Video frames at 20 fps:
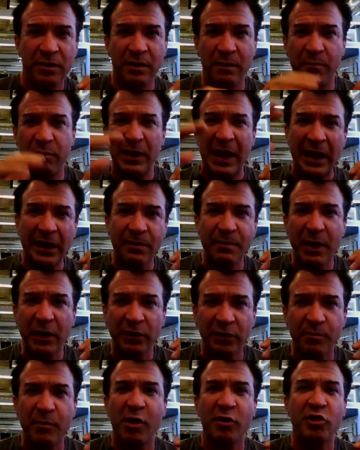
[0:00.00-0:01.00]
the black
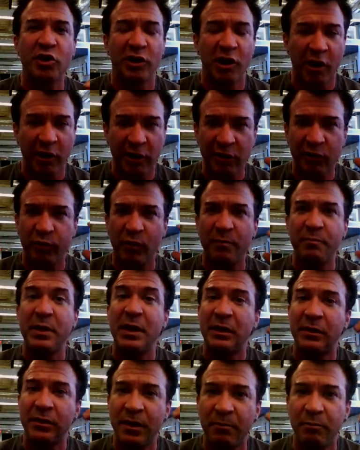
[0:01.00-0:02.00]
belt martial artist will
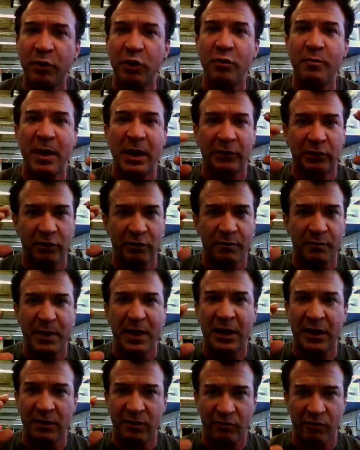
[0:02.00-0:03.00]
beat the blue belt who's
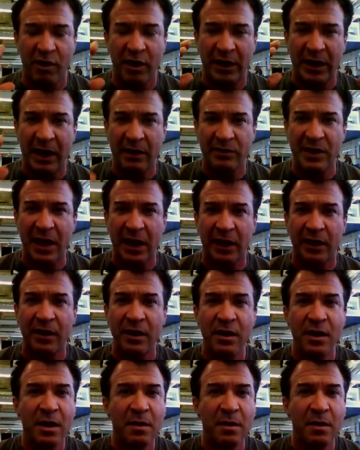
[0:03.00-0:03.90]
big and strong and athletic.